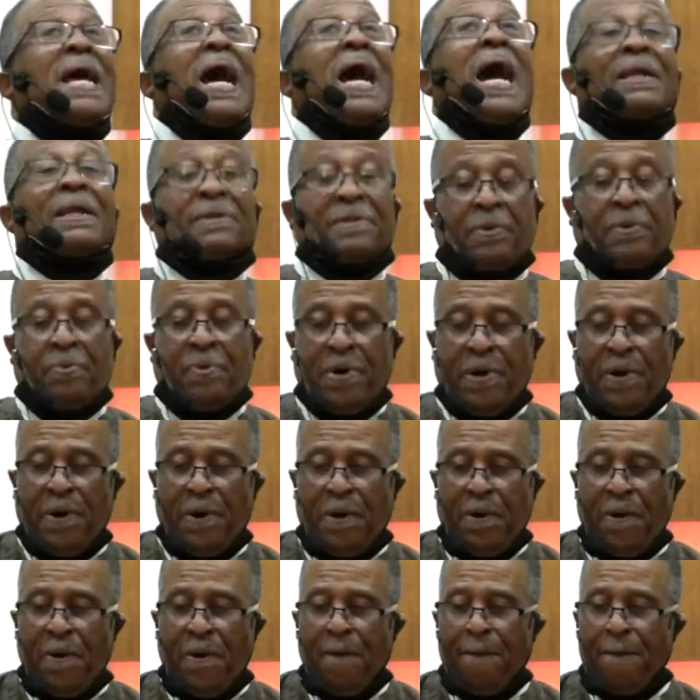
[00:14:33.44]
of the
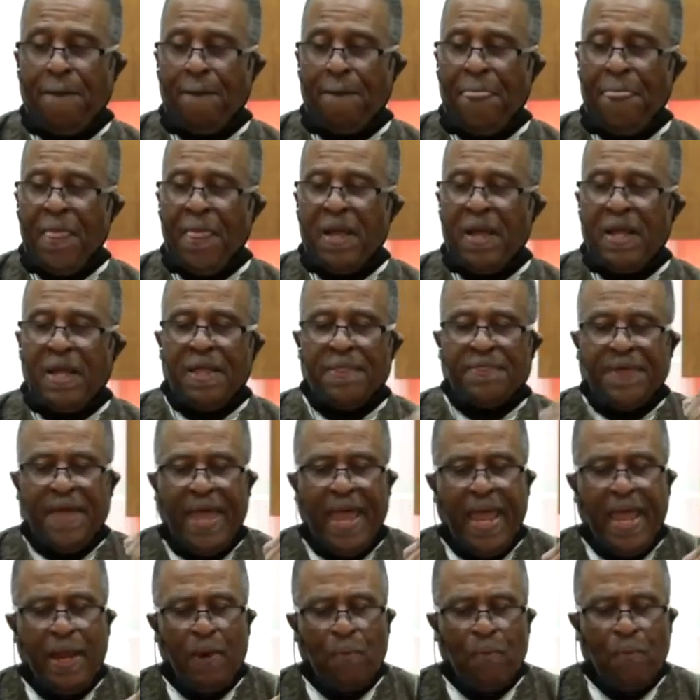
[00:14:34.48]
world.
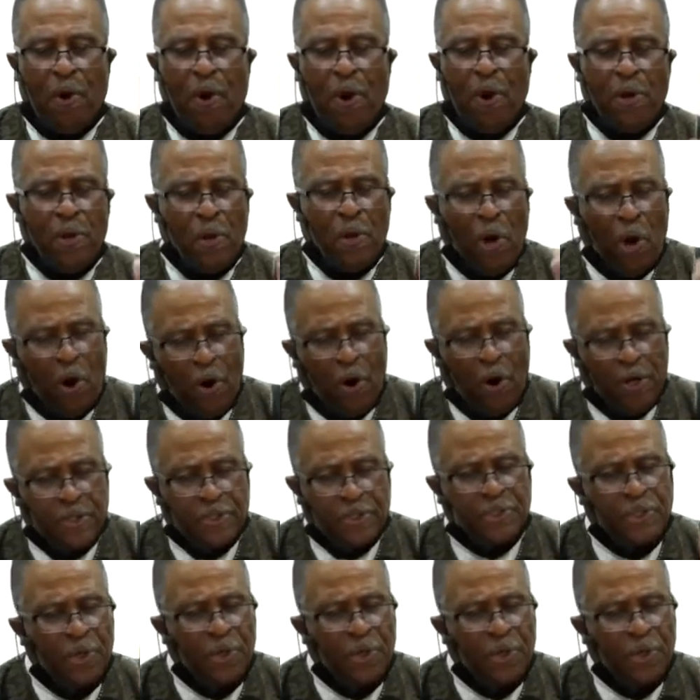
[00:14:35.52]
They were yours.